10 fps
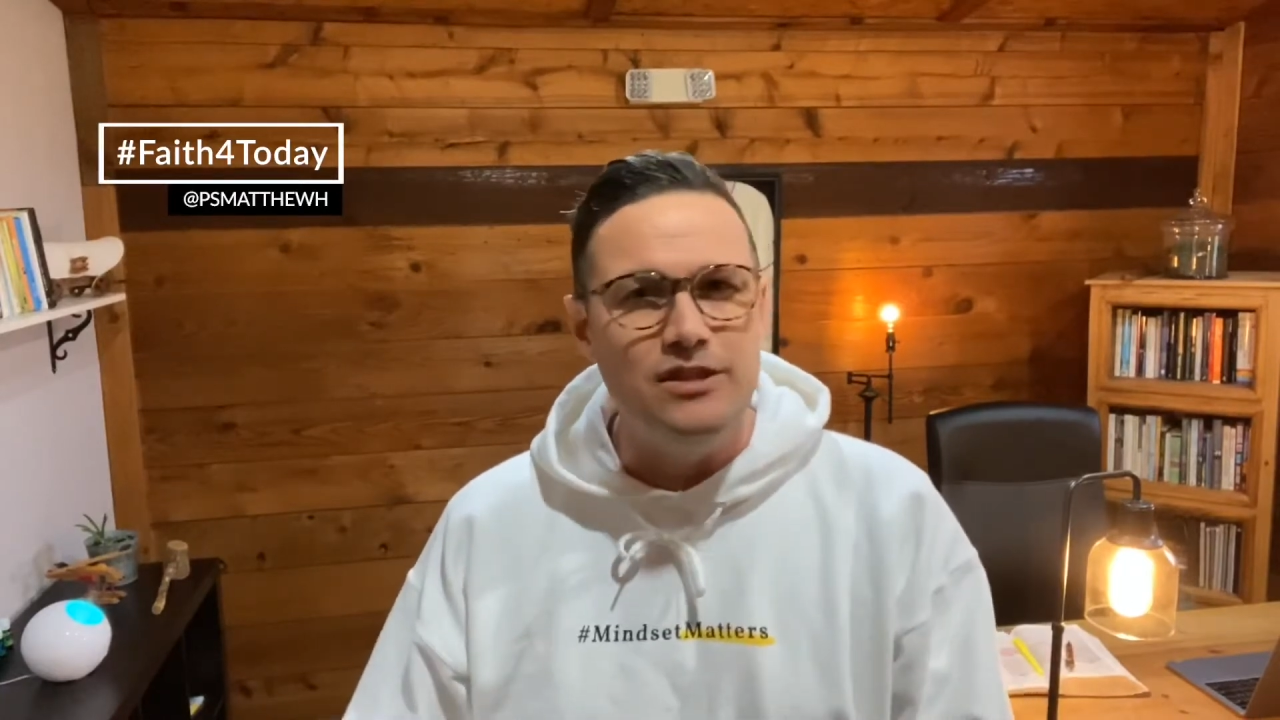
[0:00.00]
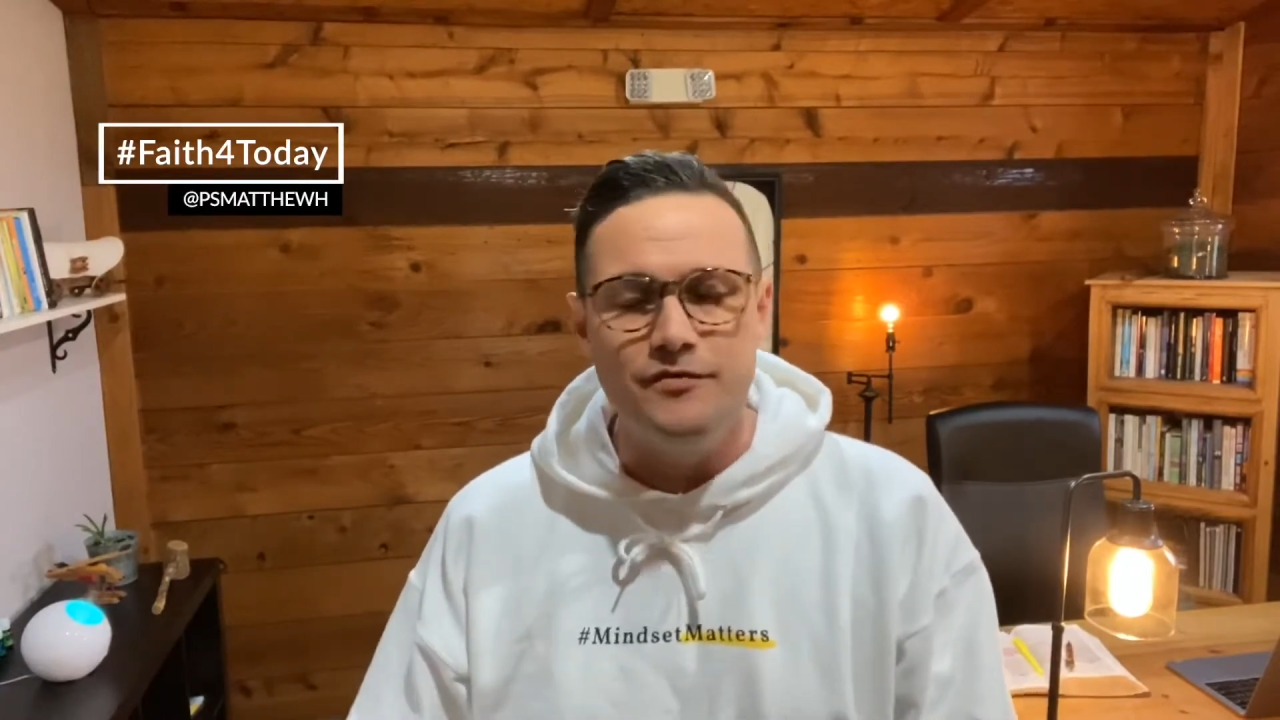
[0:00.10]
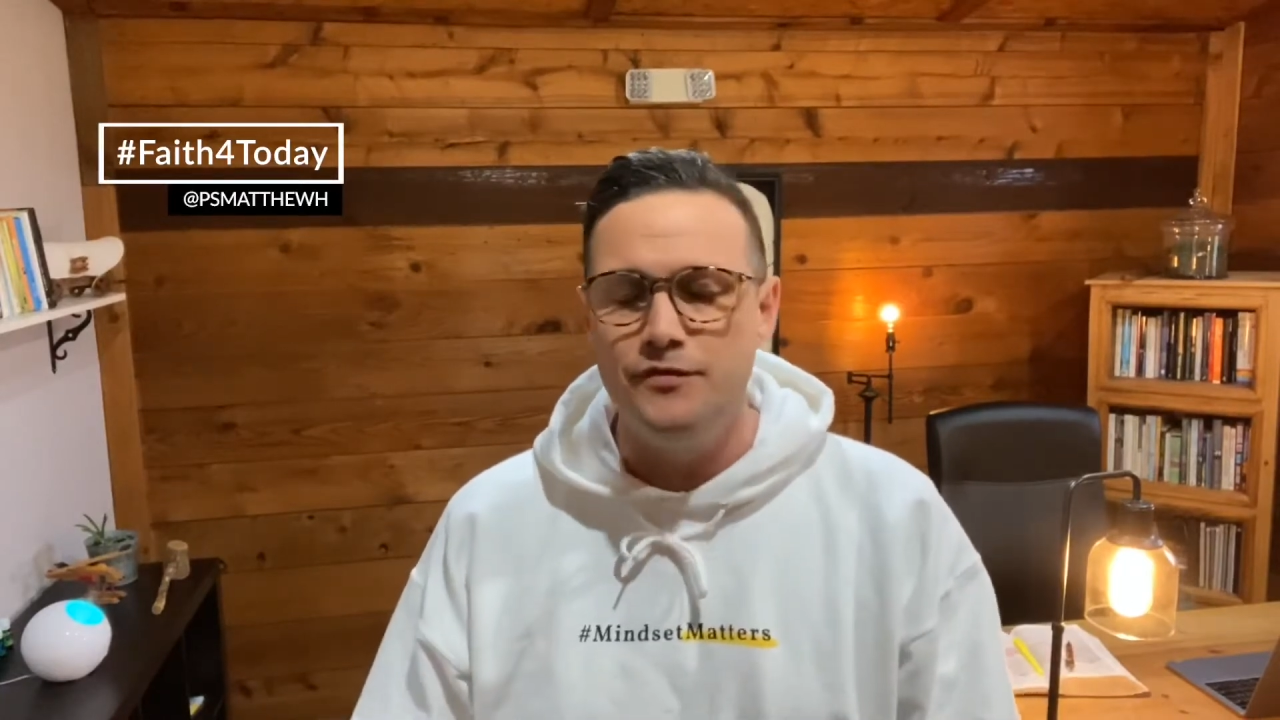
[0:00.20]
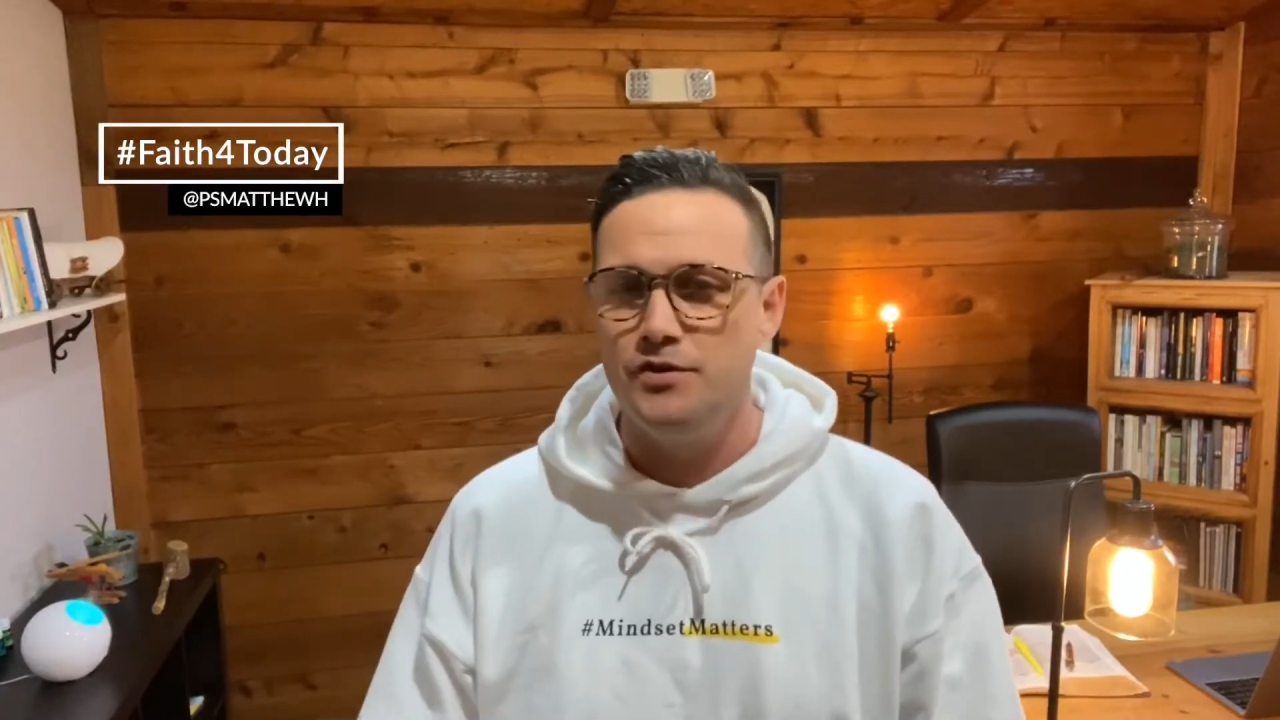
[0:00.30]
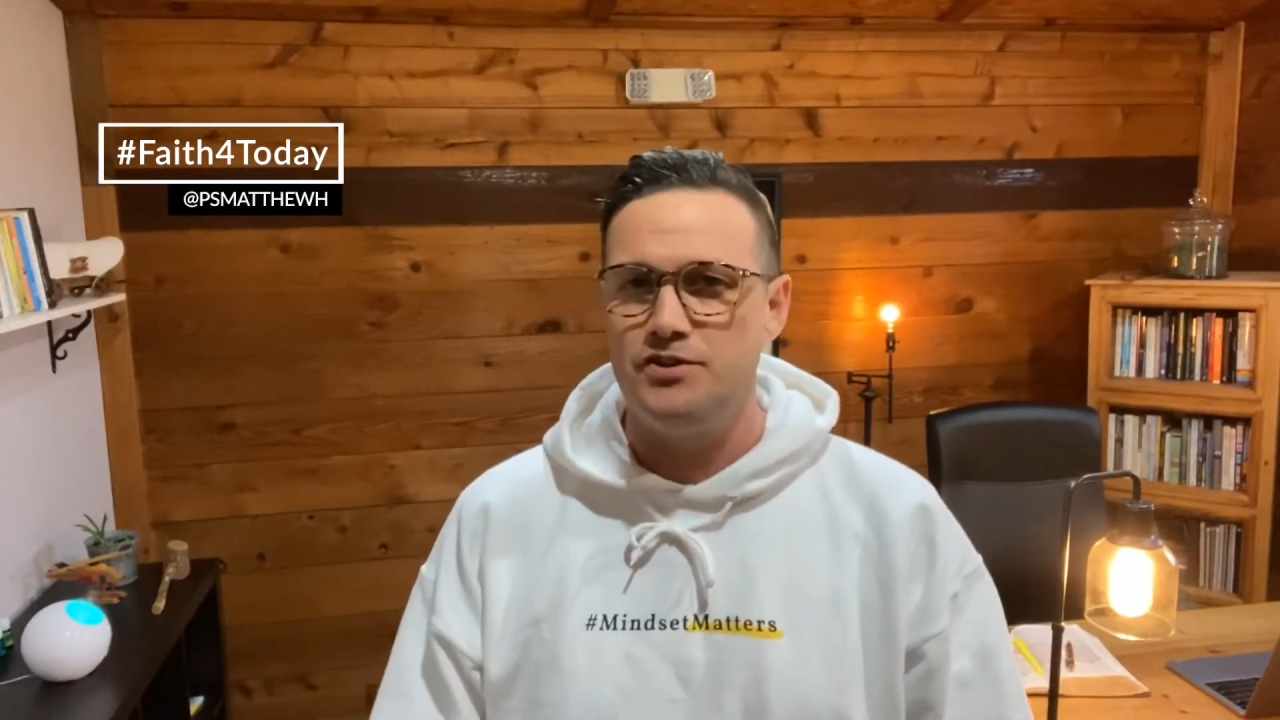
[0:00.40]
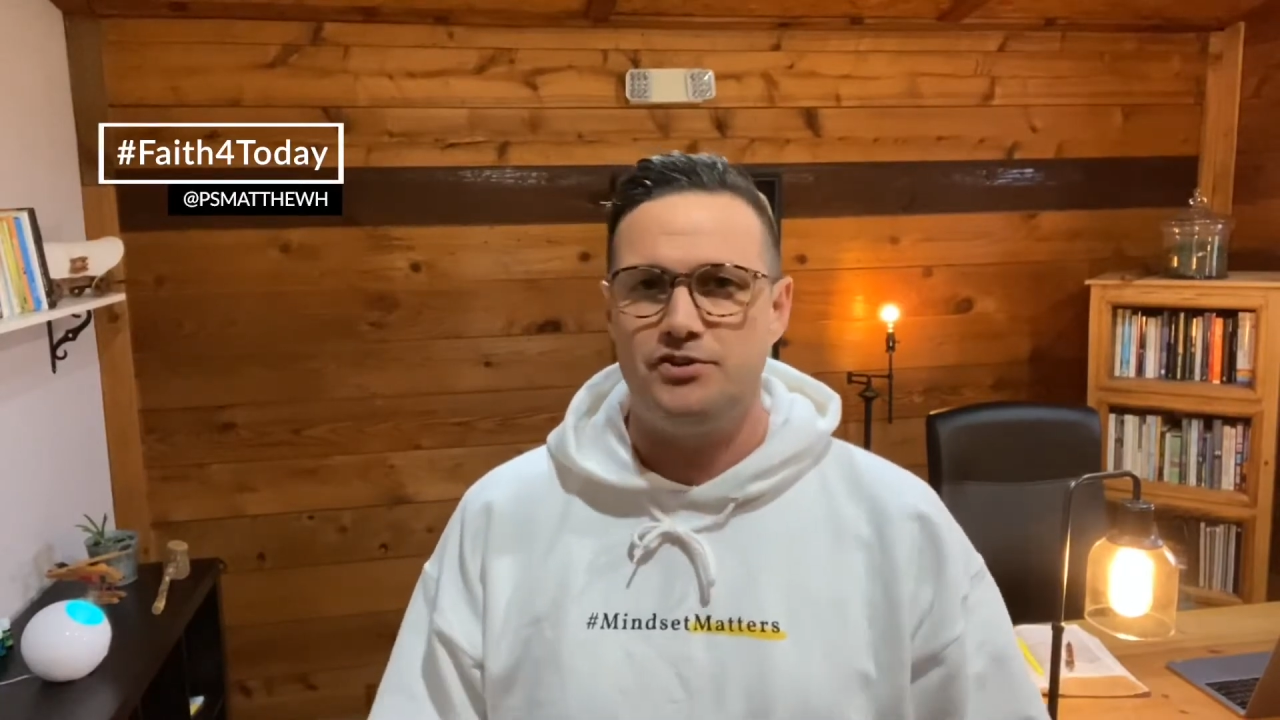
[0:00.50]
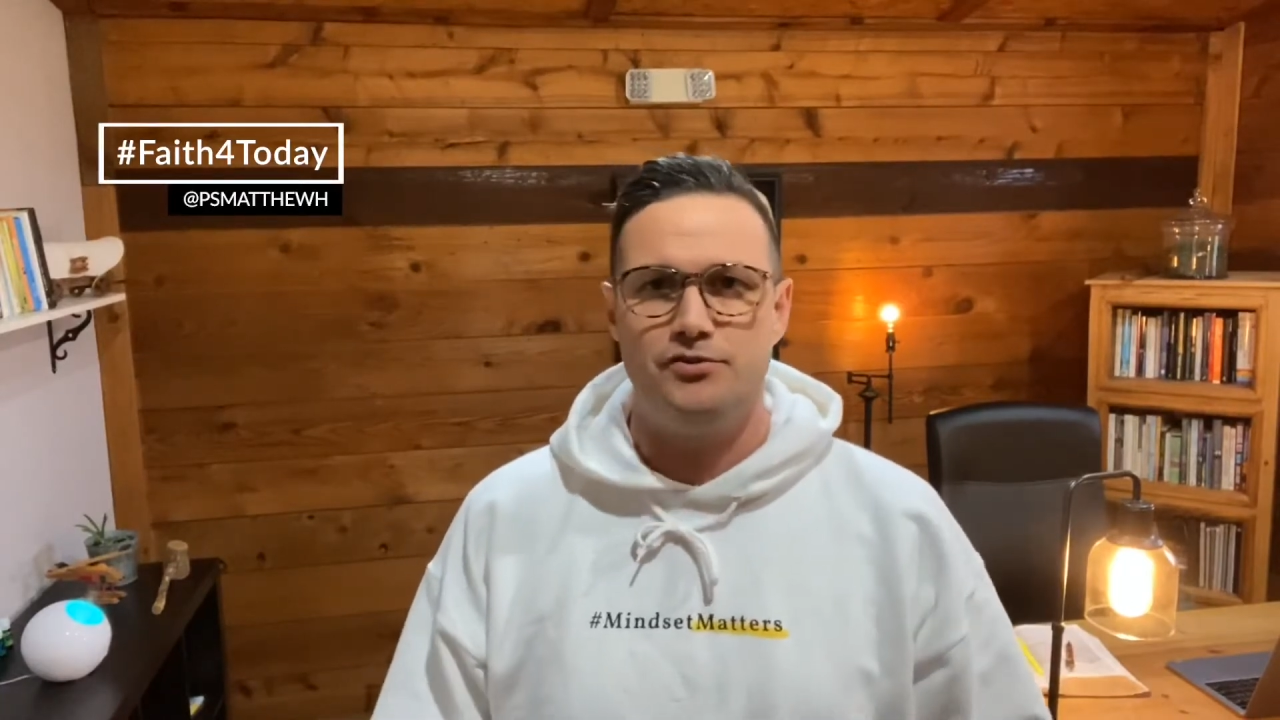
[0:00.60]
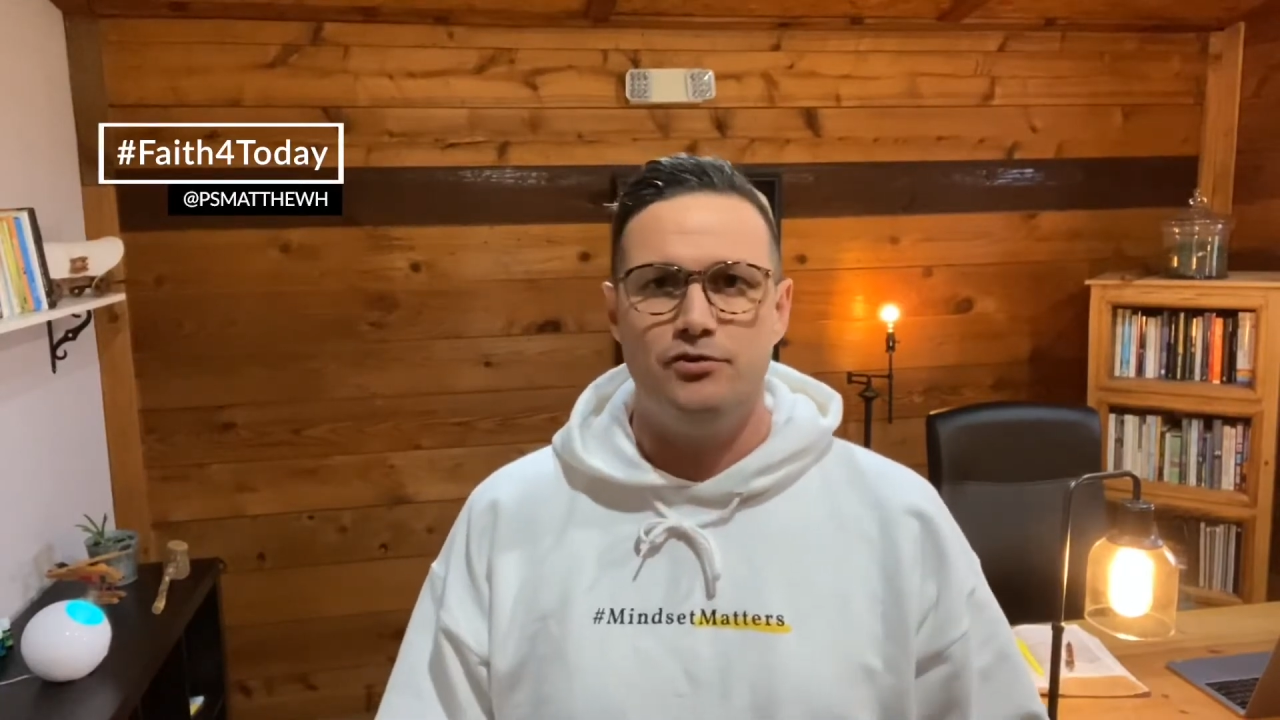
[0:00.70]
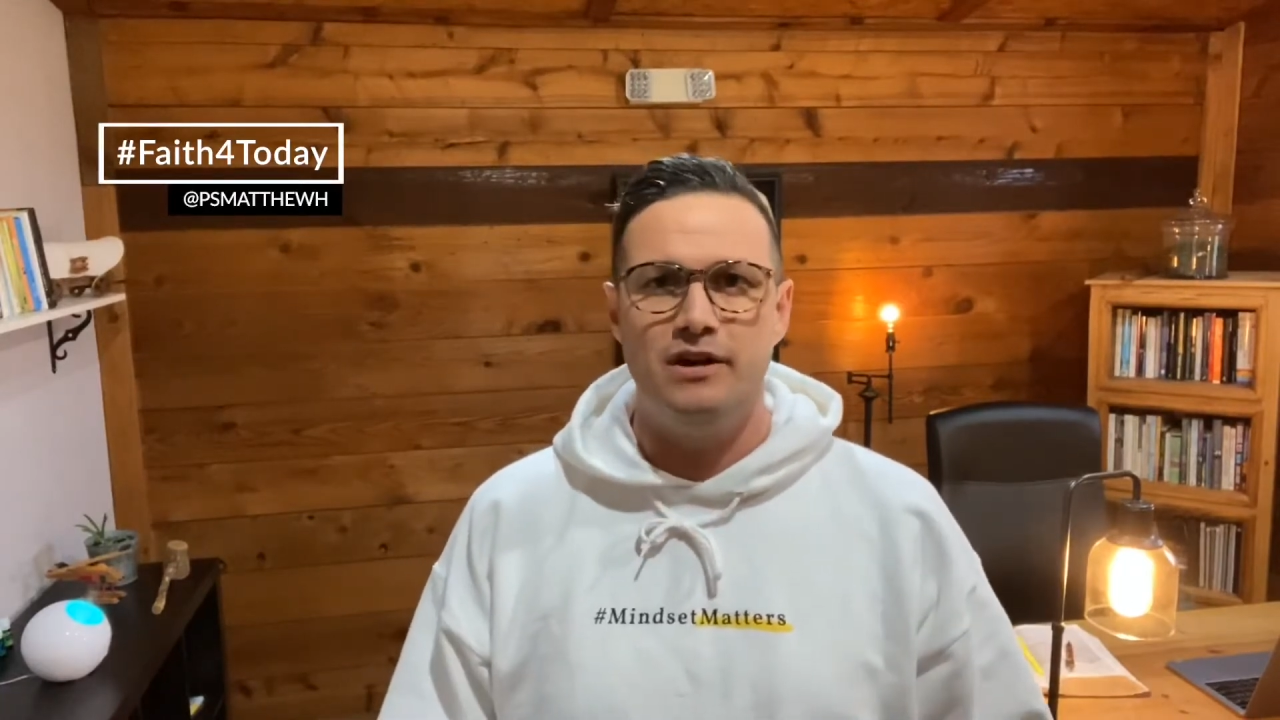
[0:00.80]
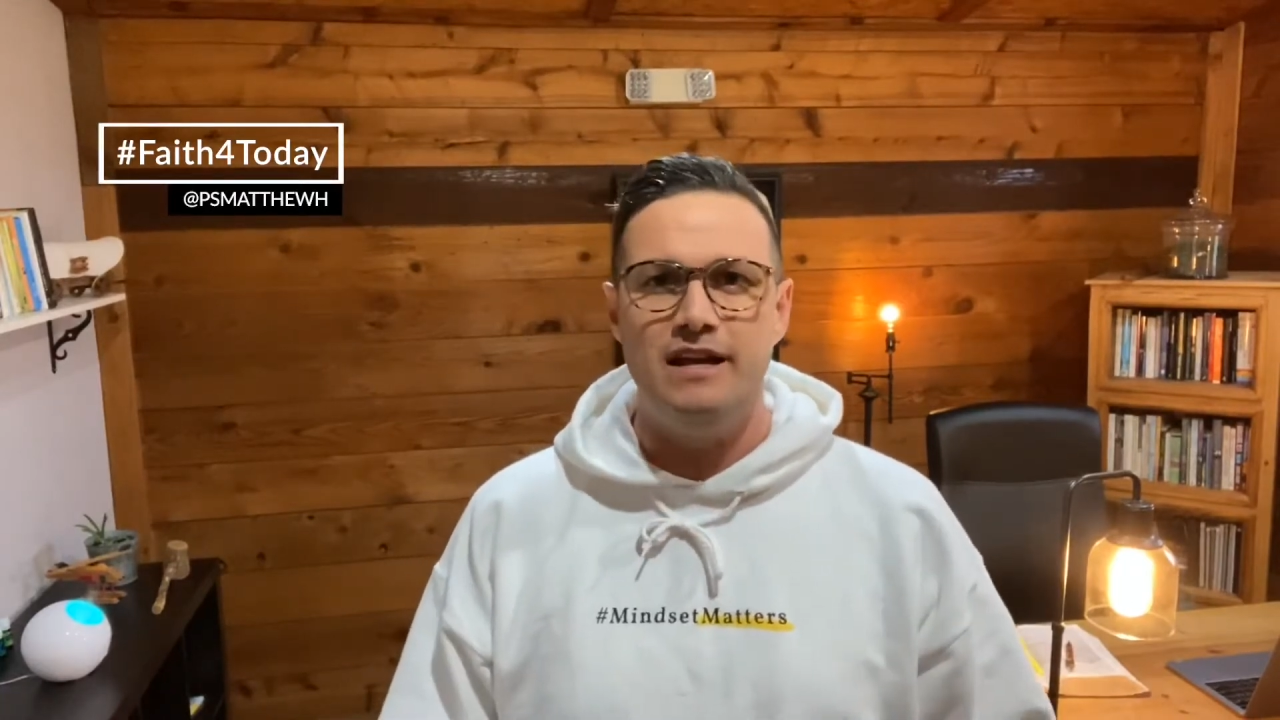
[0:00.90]
full
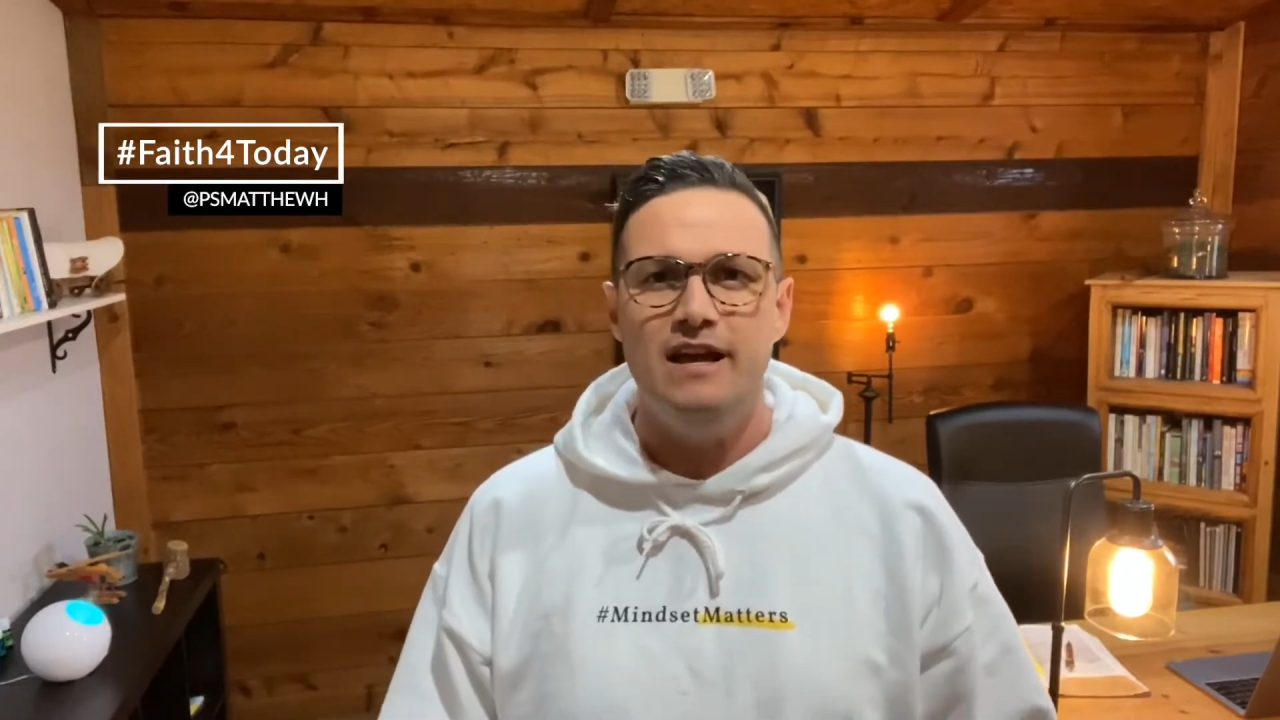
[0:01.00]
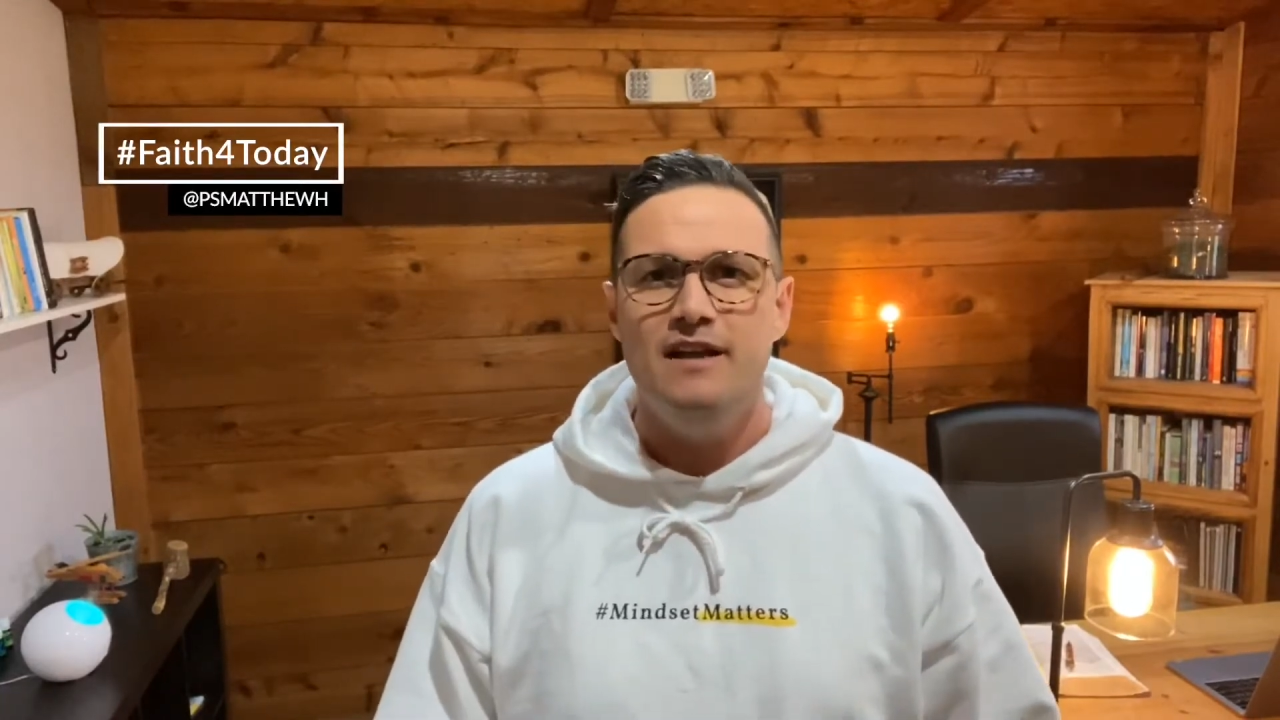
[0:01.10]
story.